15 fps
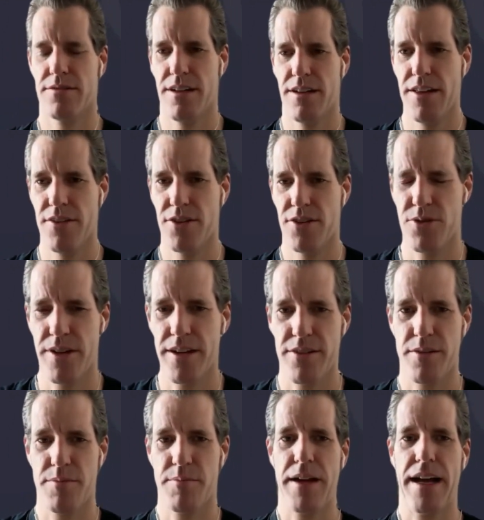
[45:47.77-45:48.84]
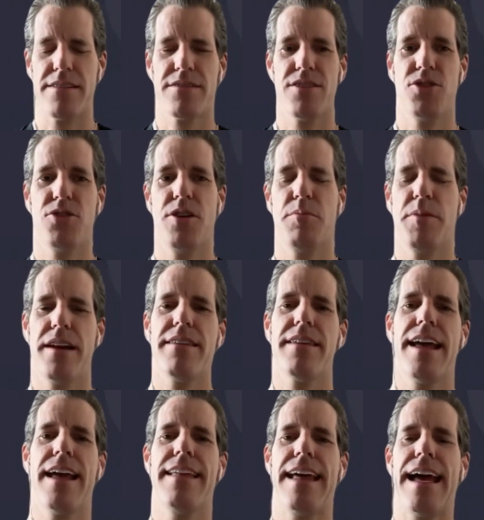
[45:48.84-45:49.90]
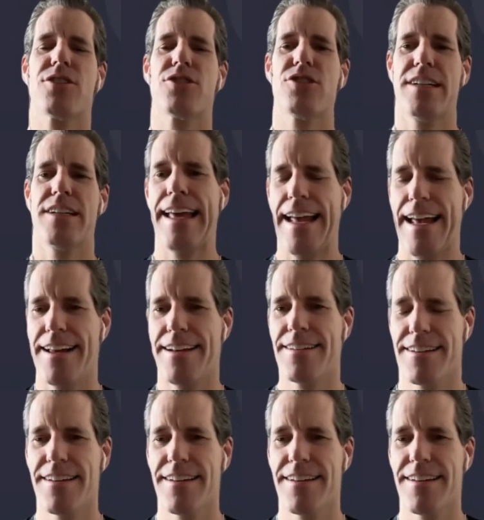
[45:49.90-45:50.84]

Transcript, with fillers: and they're doing their best to do it, but they, they actually can't.